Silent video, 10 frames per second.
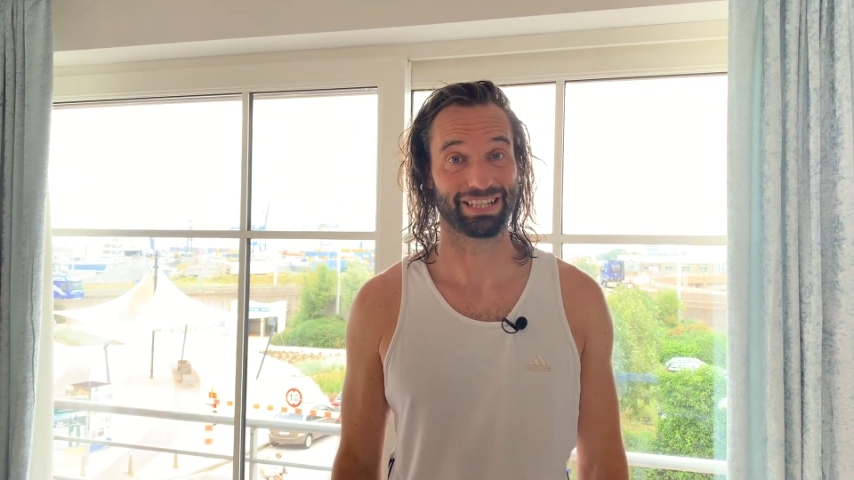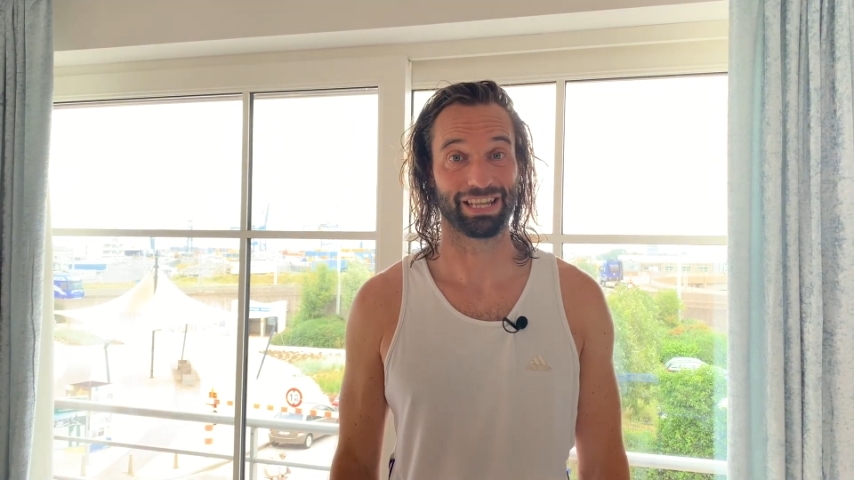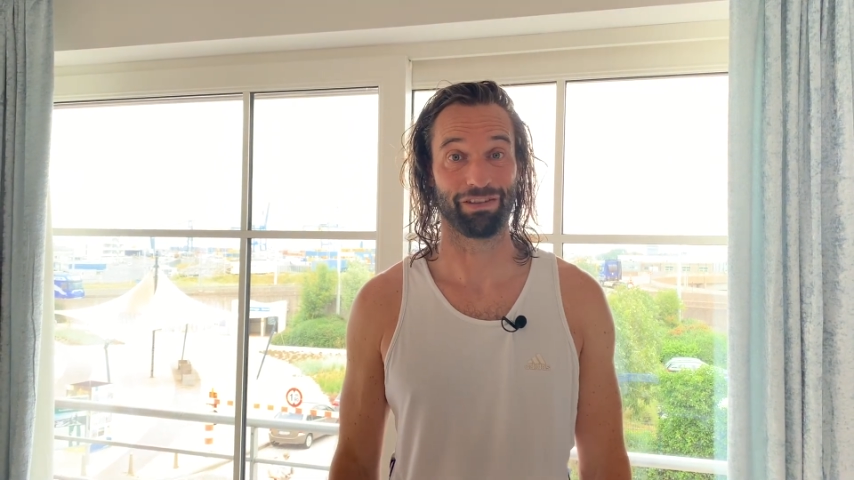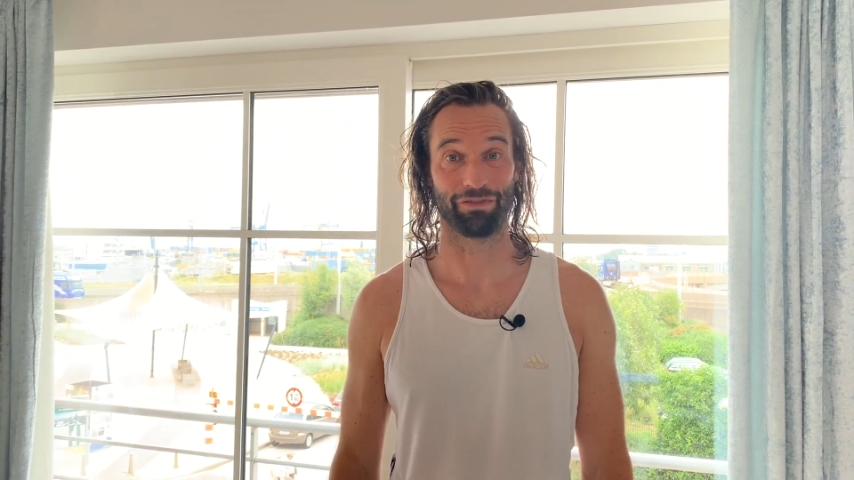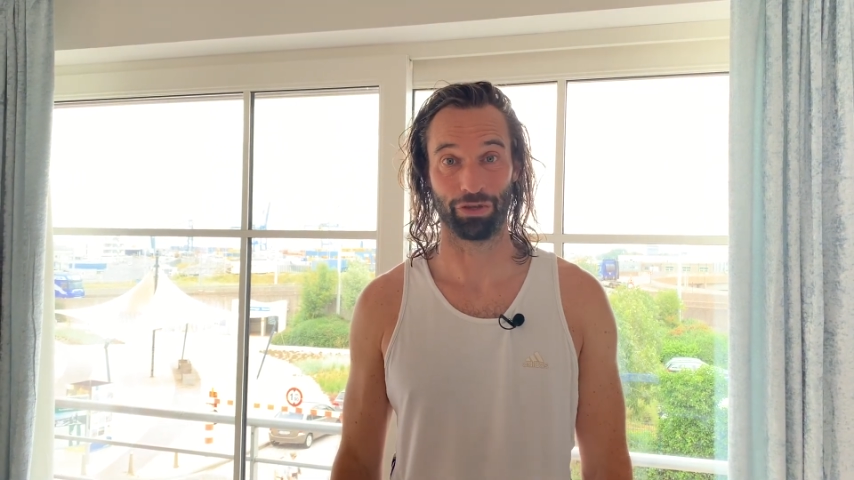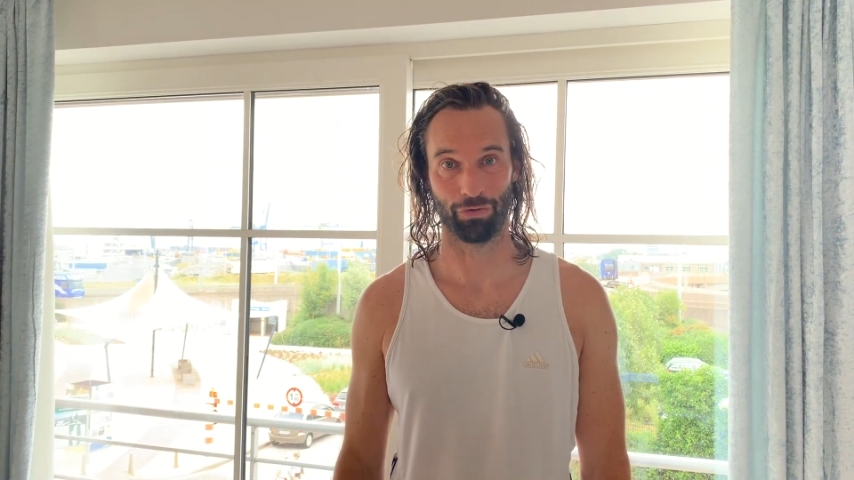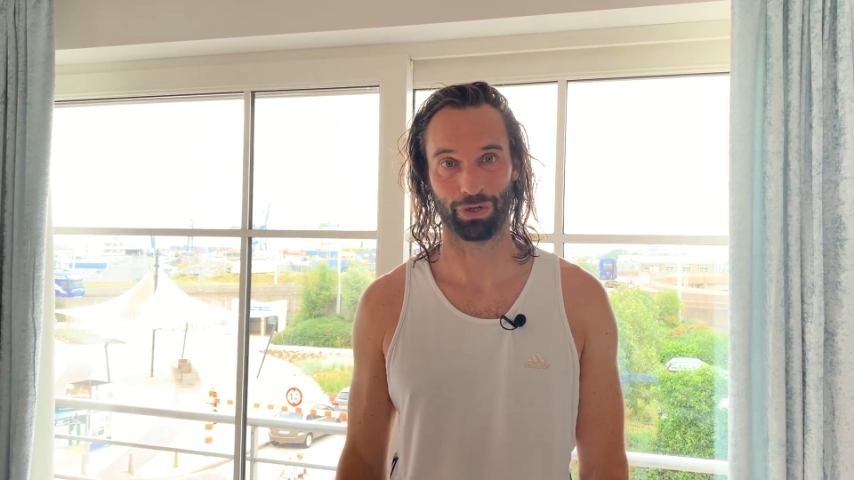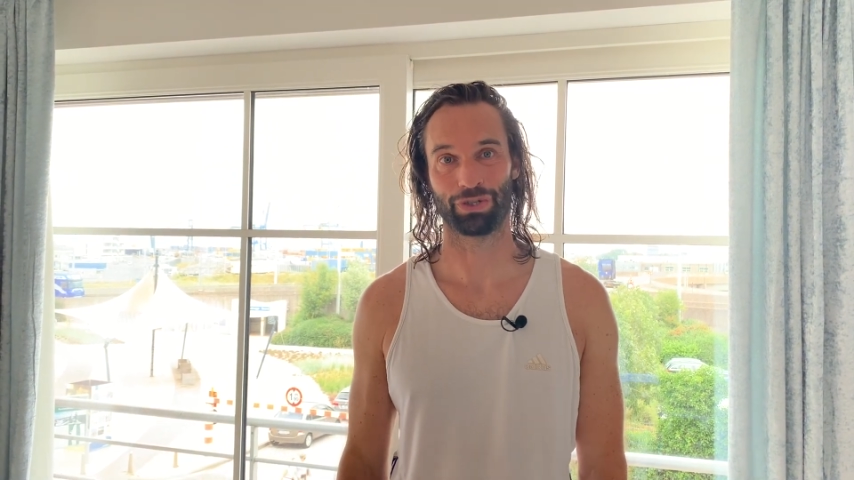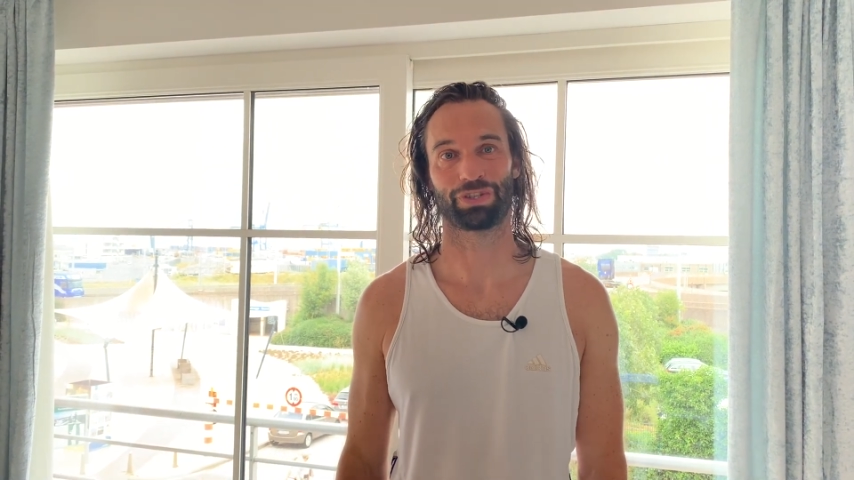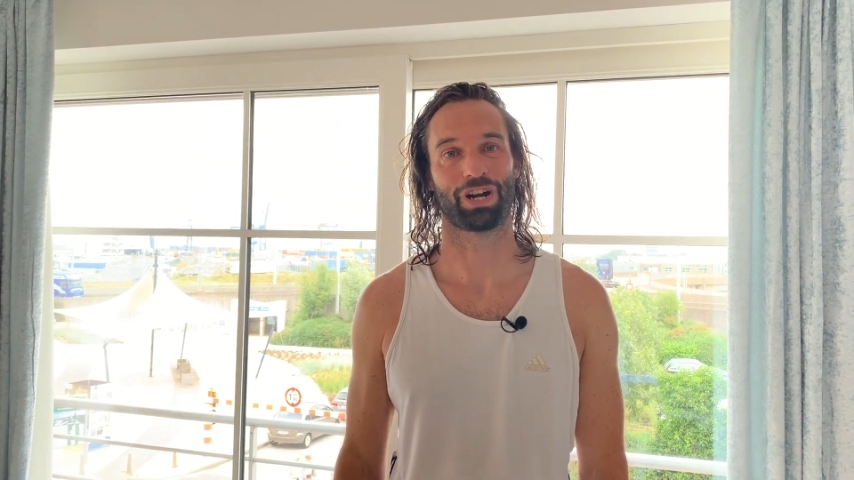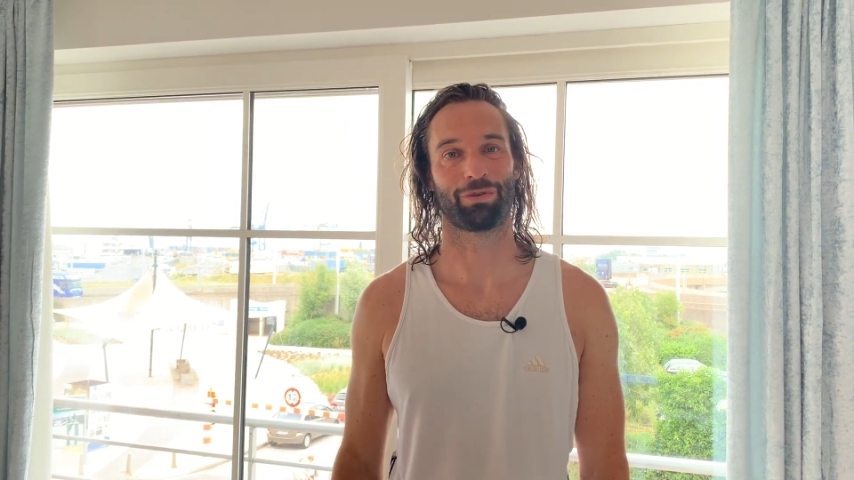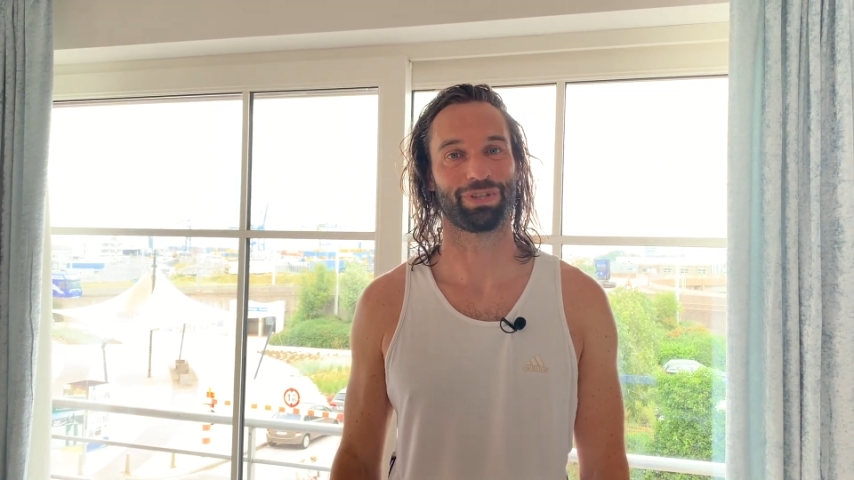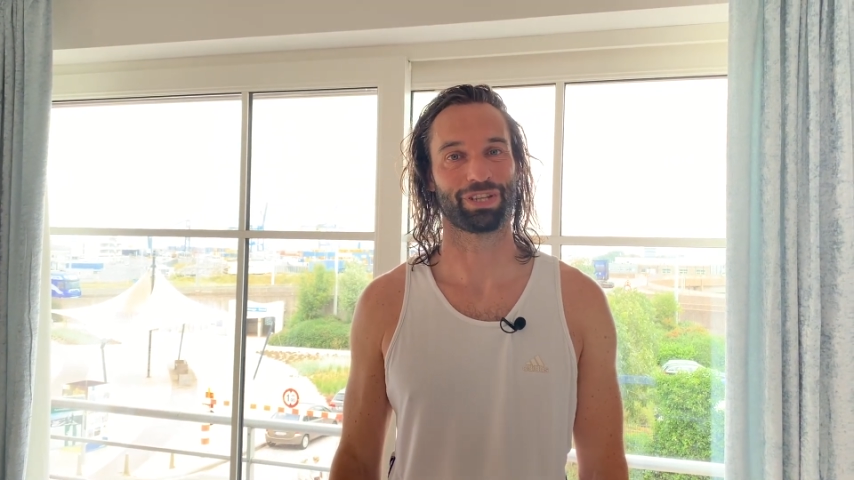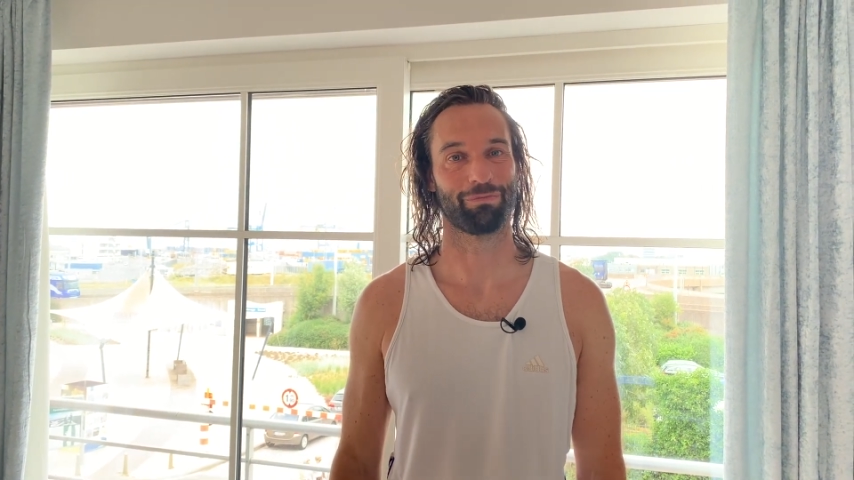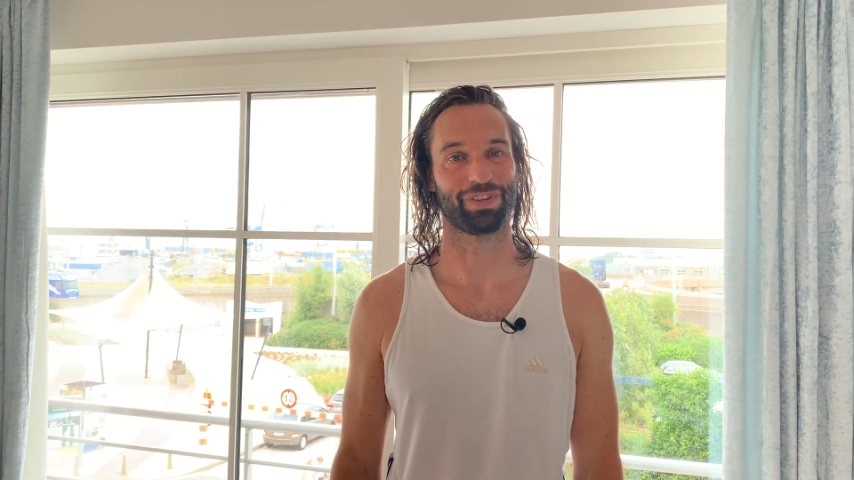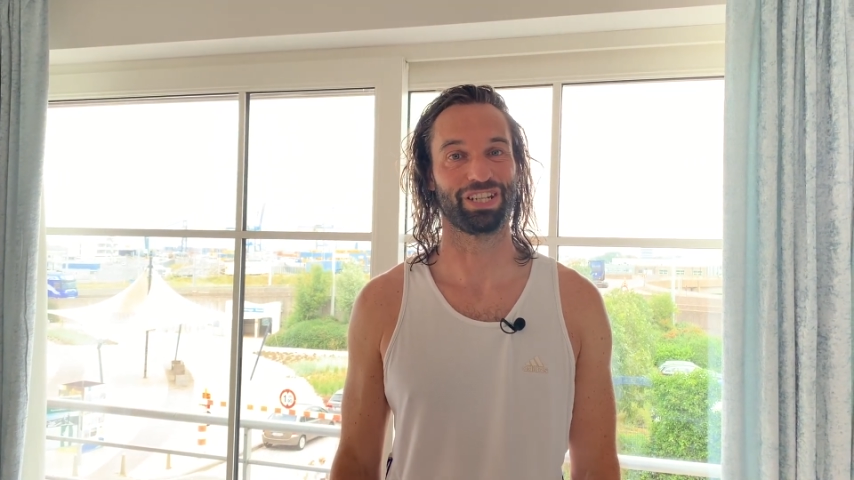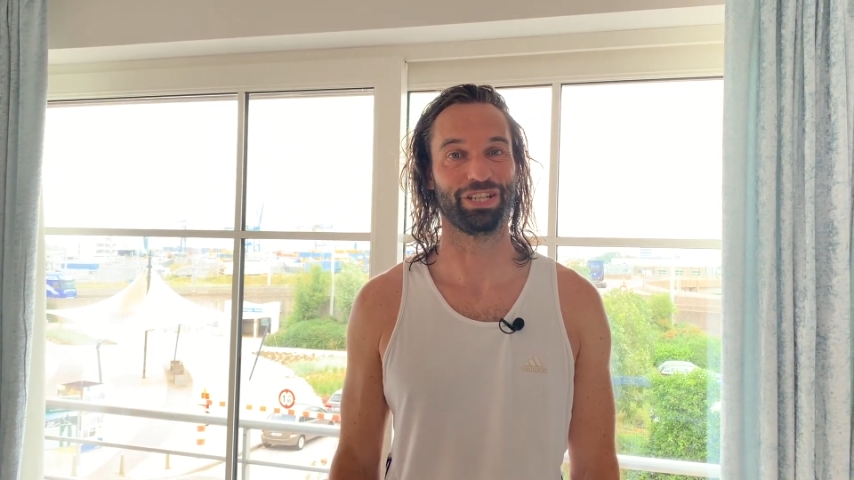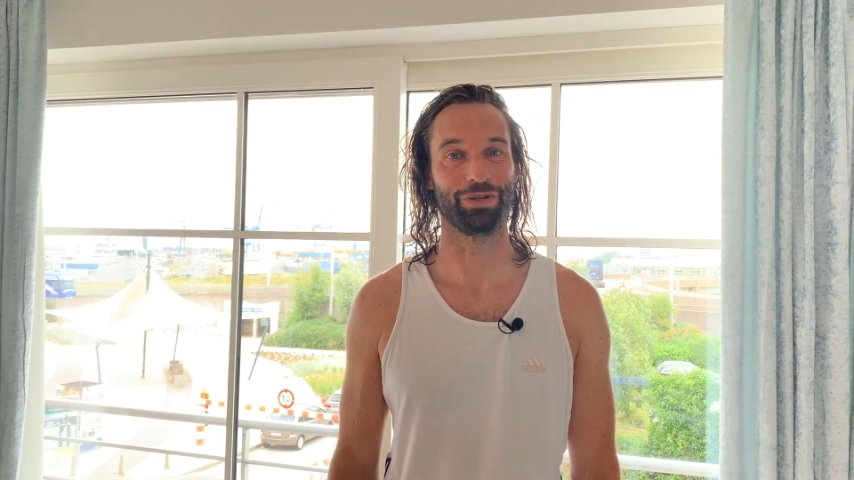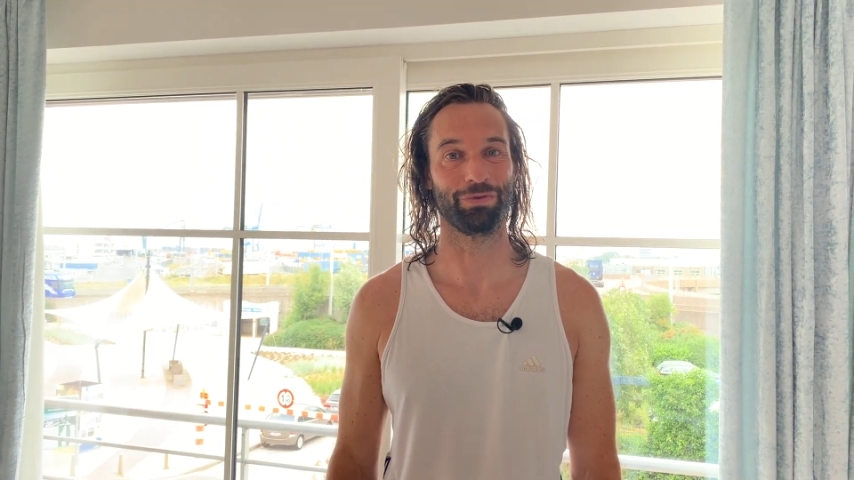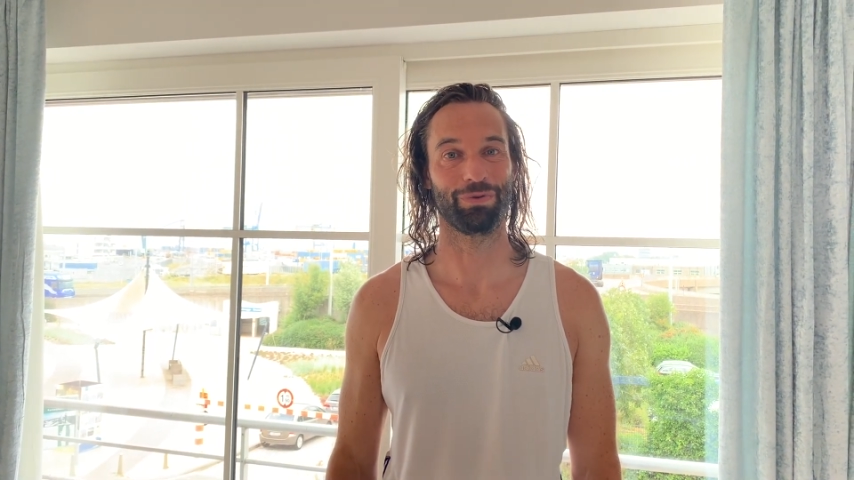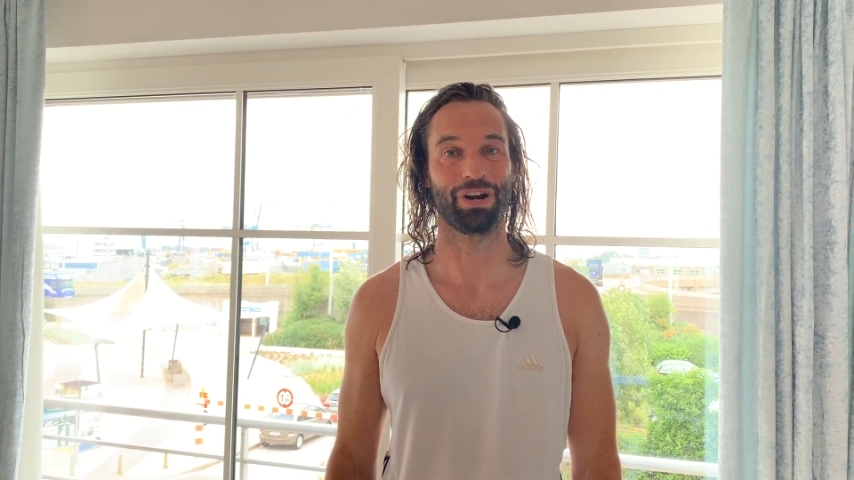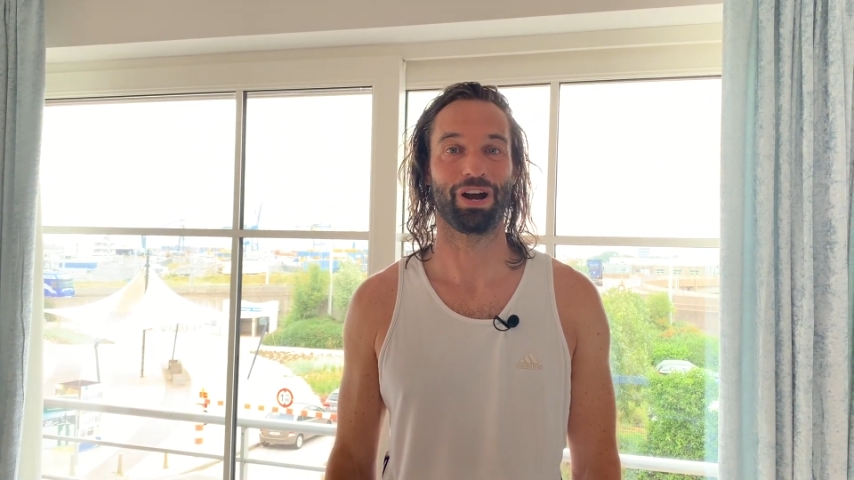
if you want to start with something new,